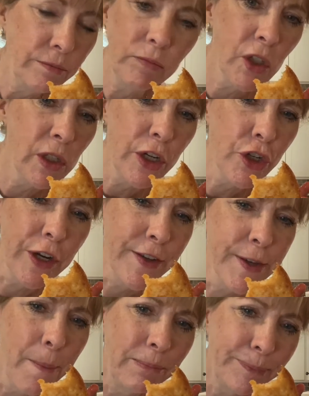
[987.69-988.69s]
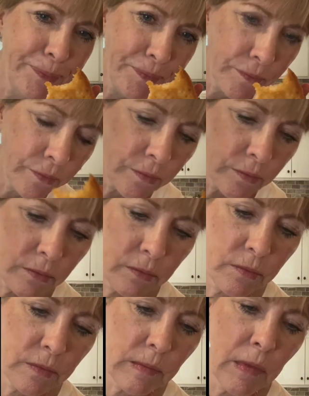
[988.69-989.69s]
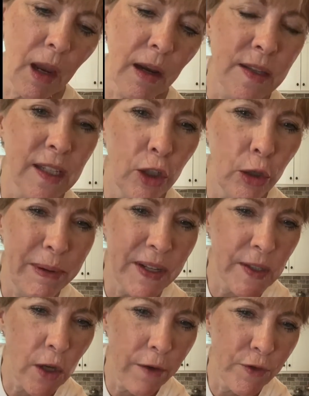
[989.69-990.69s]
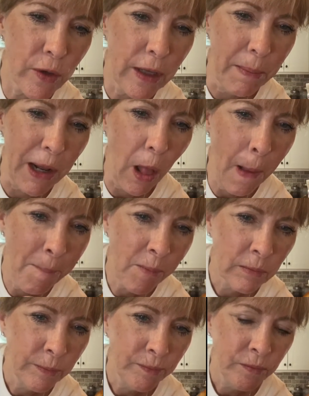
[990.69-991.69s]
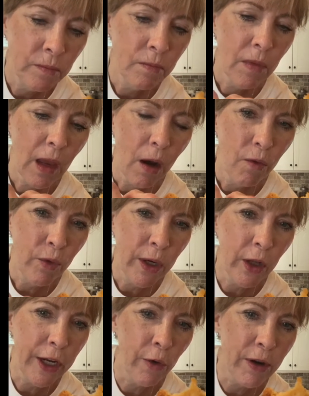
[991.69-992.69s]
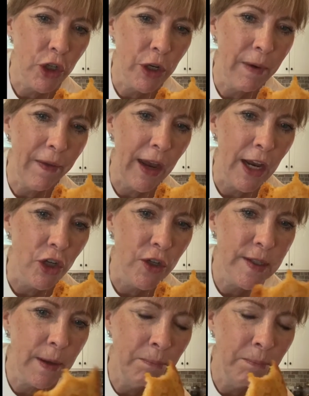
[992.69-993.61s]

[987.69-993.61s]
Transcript: Delicious. It's a little bit softer in the middle, really crunchy around the edges.